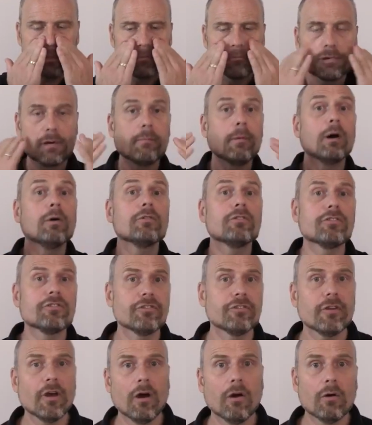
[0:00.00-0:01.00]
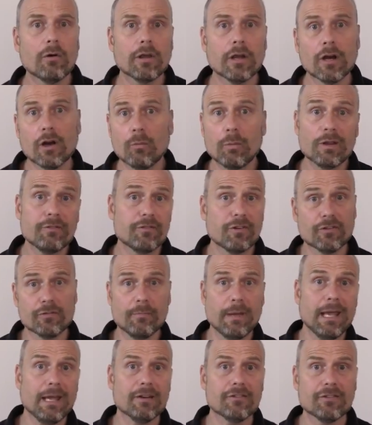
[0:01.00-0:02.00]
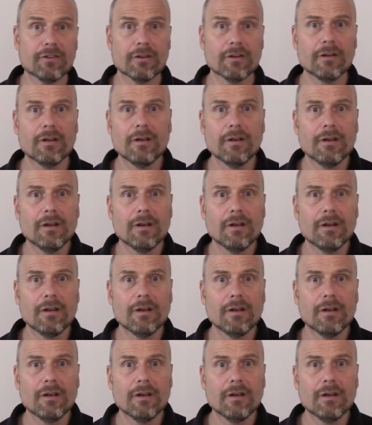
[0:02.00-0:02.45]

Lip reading: promotes, oh, you know, we've just met and